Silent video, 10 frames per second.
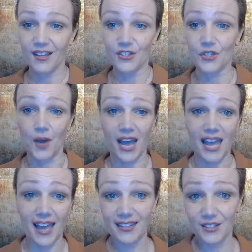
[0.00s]
So
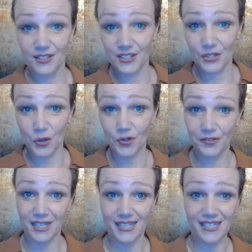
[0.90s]
I solve
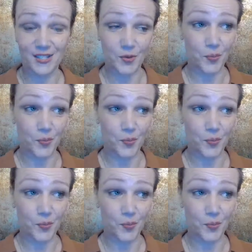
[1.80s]
this